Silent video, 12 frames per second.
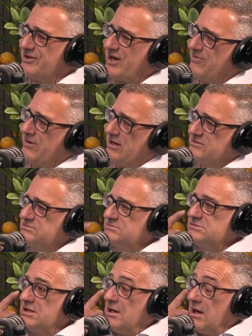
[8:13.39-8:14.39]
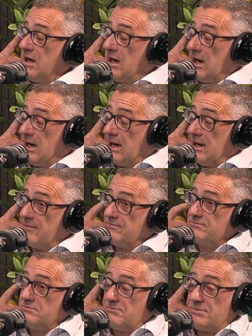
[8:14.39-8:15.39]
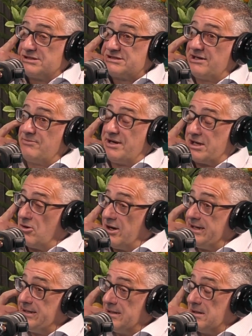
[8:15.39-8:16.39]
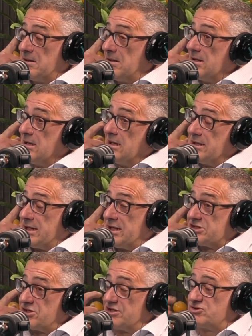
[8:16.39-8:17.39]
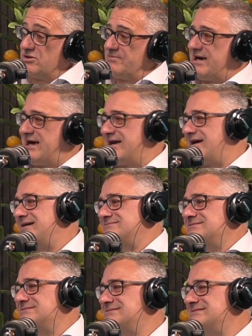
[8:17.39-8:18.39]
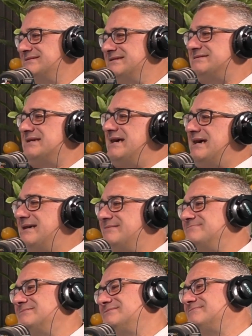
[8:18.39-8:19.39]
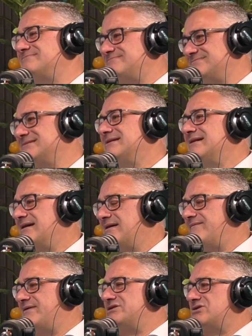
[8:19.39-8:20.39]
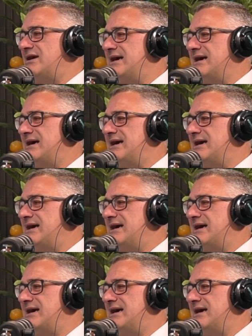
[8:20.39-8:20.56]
I don't know. But it's only when they got in, then they started talking about Allah, Islam, and things like